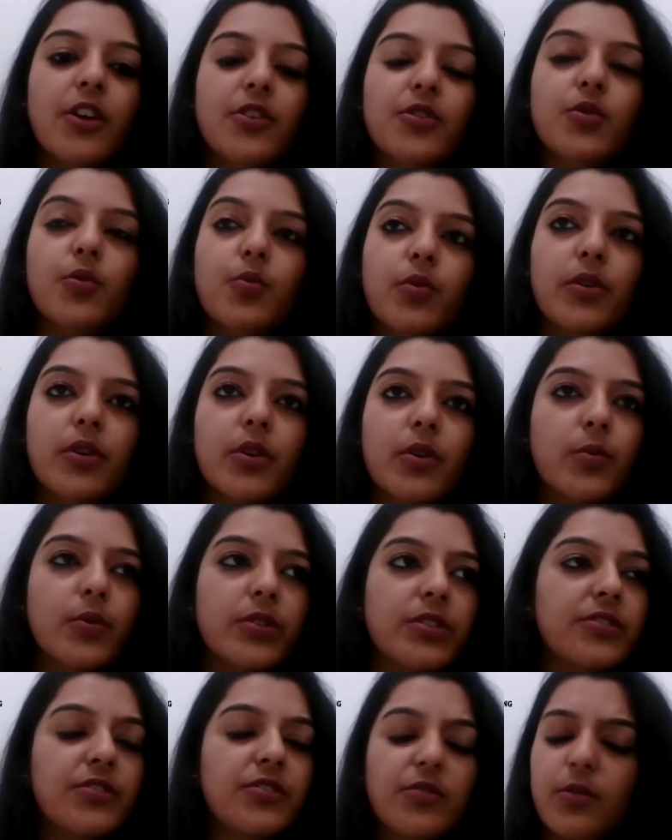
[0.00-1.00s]
to work
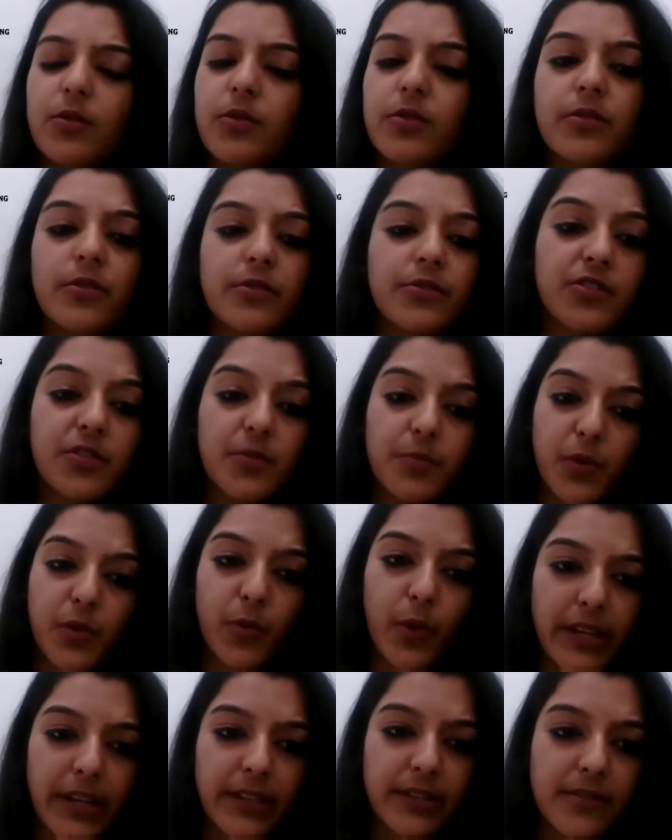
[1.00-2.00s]
with so good
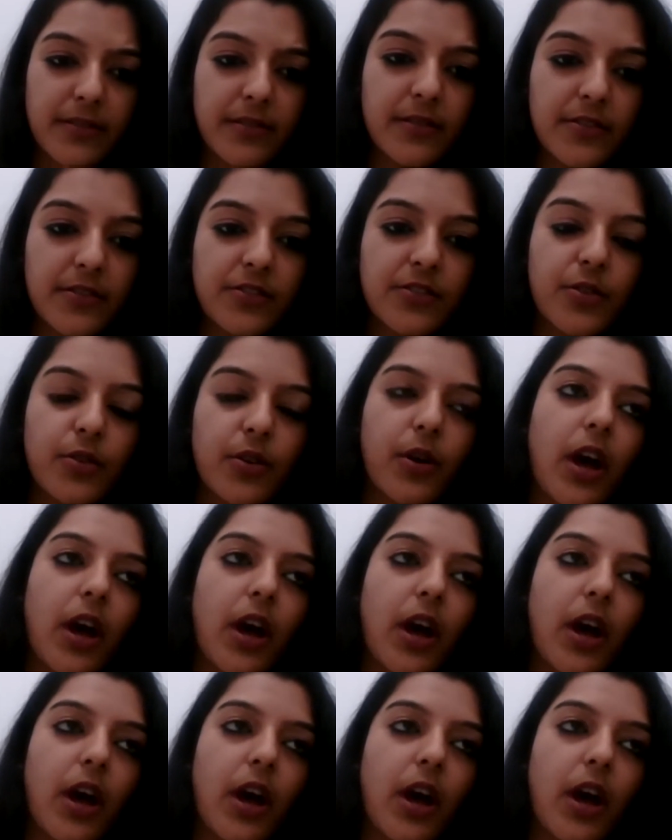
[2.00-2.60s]
supervisors